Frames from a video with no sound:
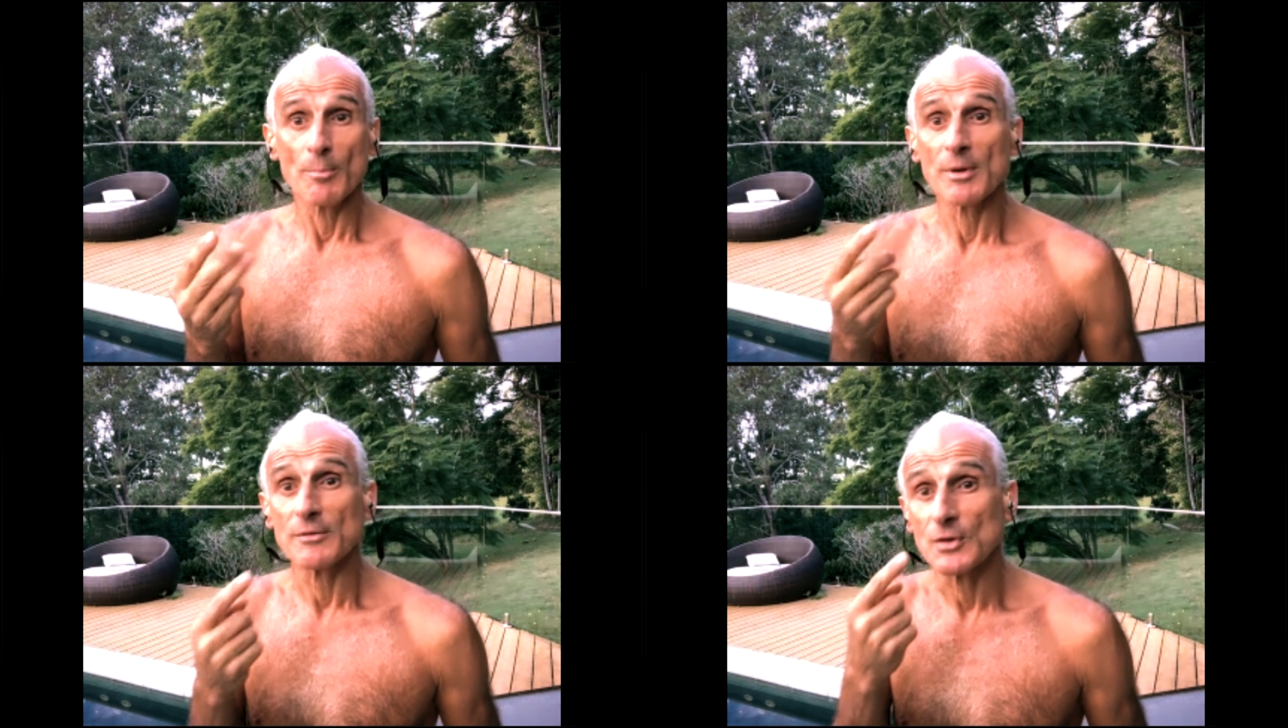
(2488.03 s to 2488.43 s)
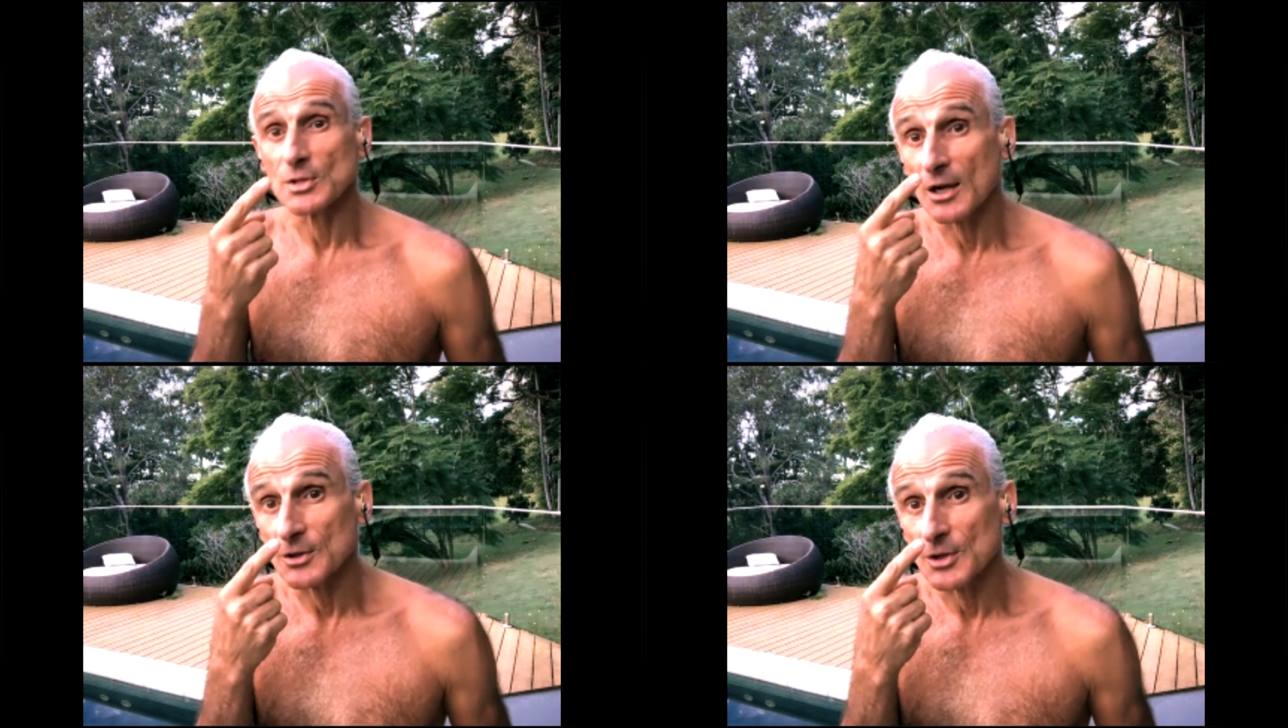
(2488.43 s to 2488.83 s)
But if you
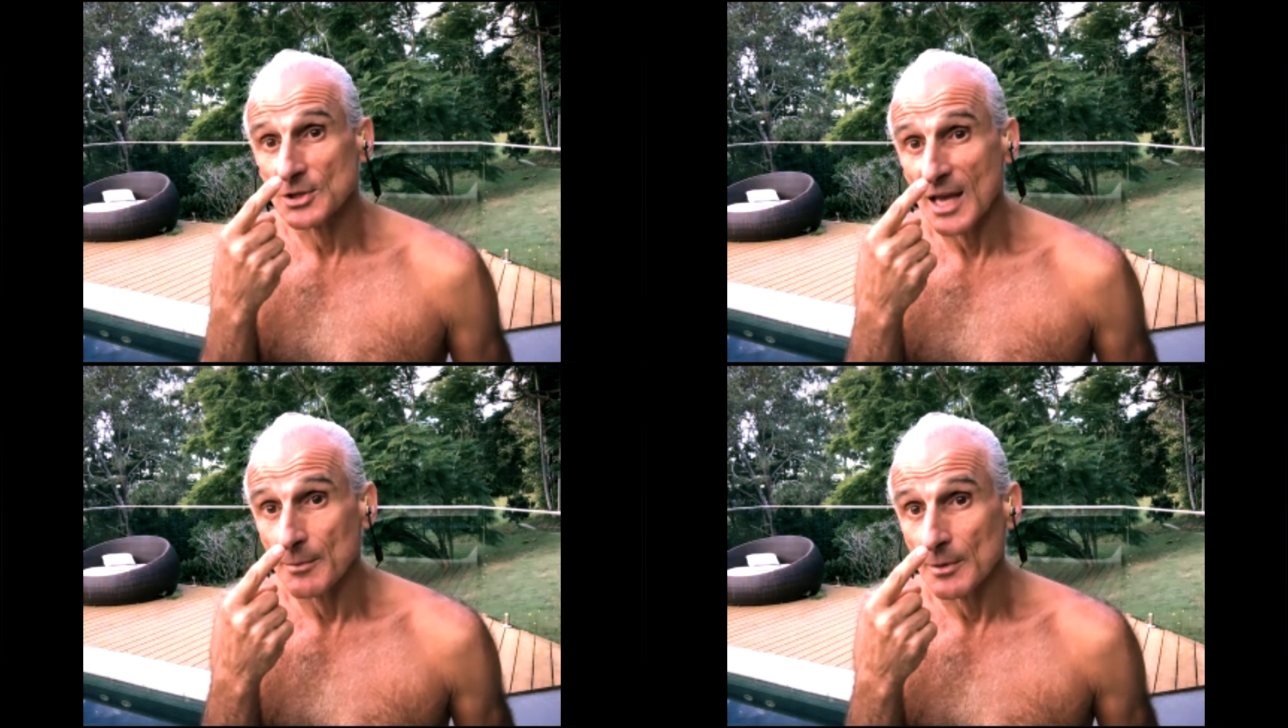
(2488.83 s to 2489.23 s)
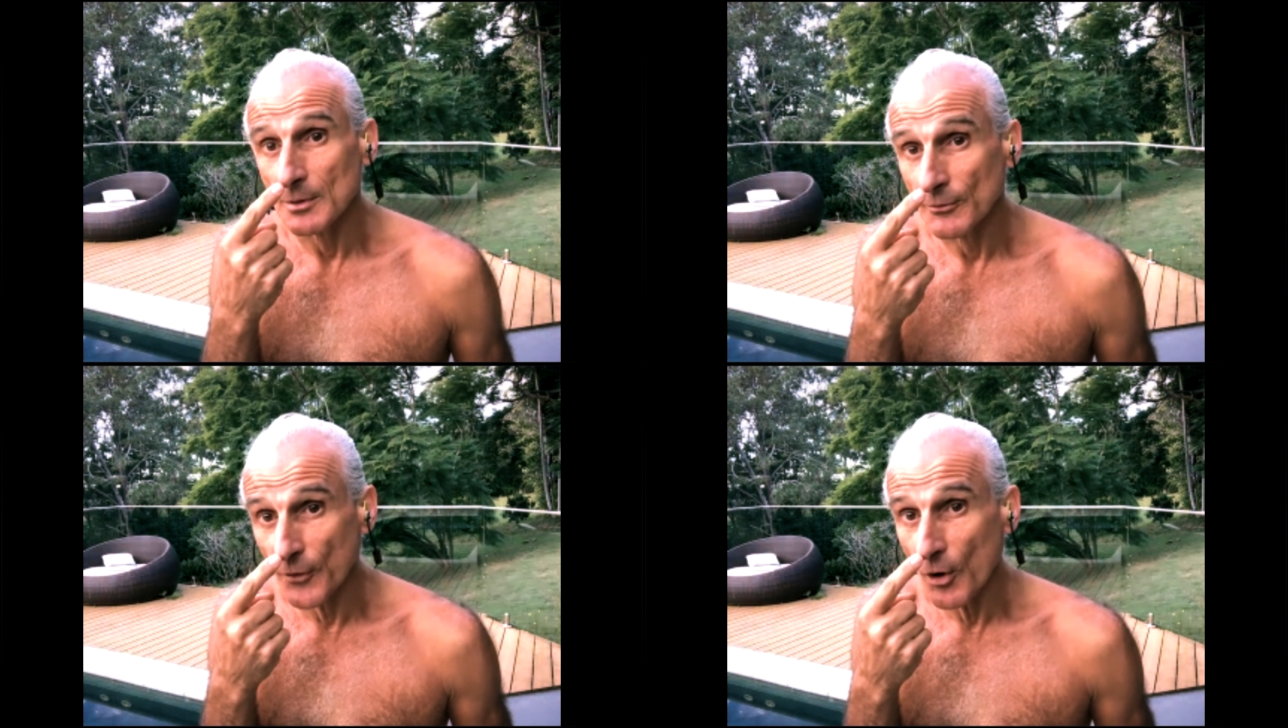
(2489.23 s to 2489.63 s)
suck the same
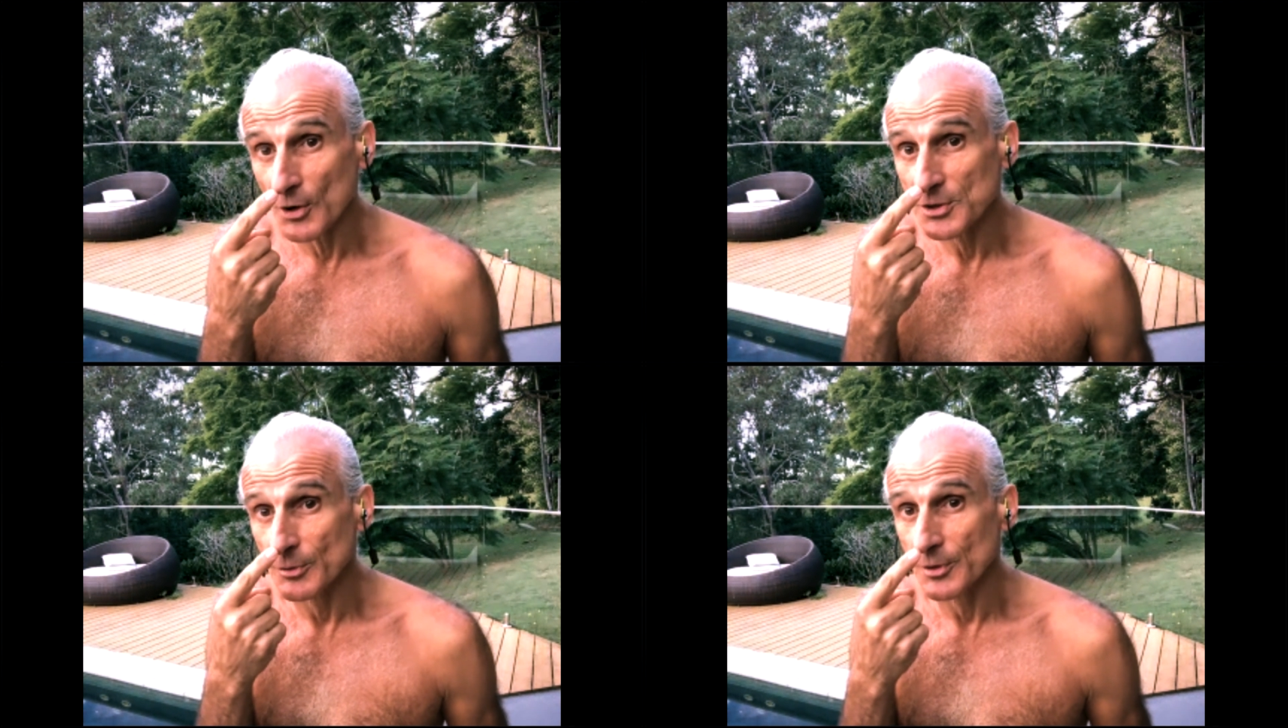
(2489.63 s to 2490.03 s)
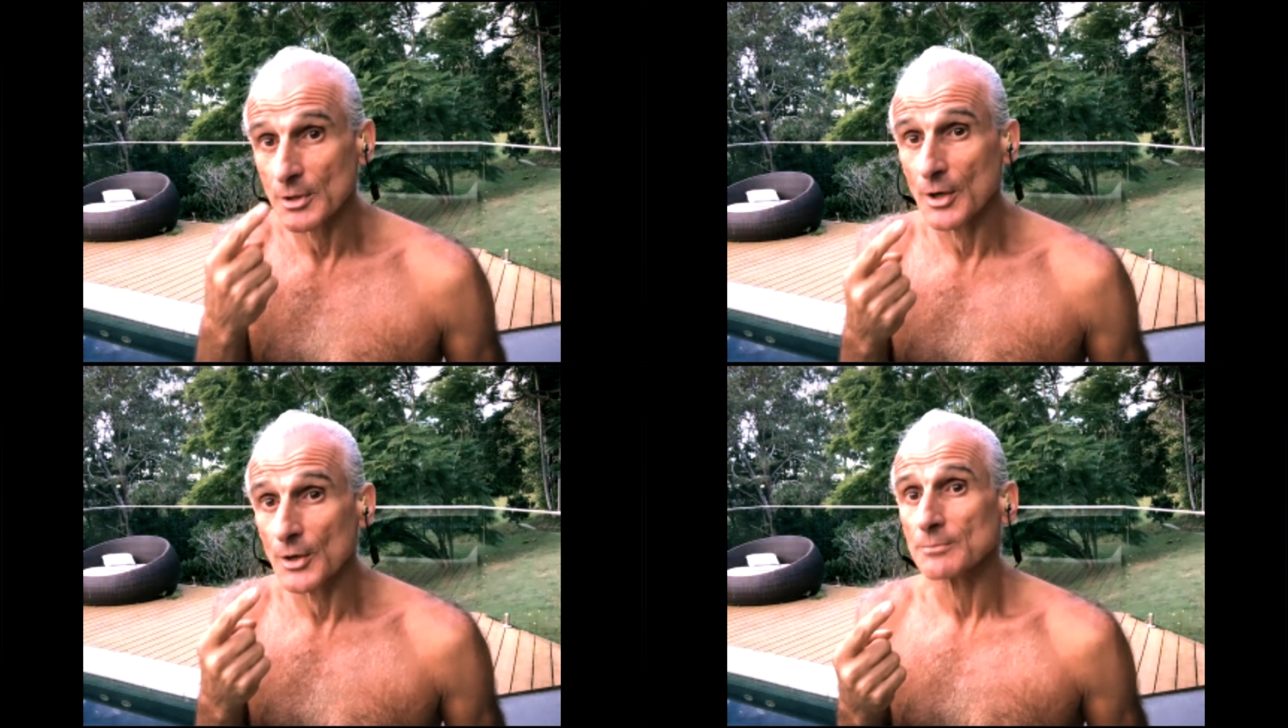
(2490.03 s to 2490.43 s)
force through
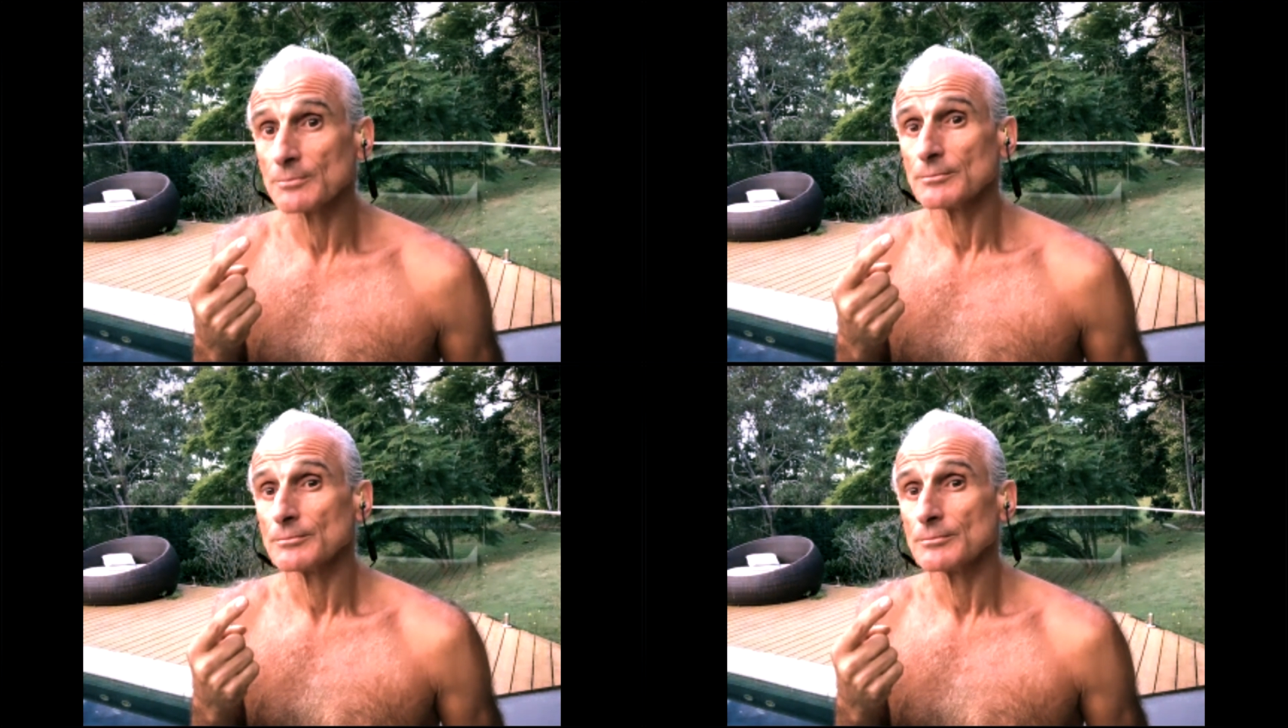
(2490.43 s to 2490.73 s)
the nose,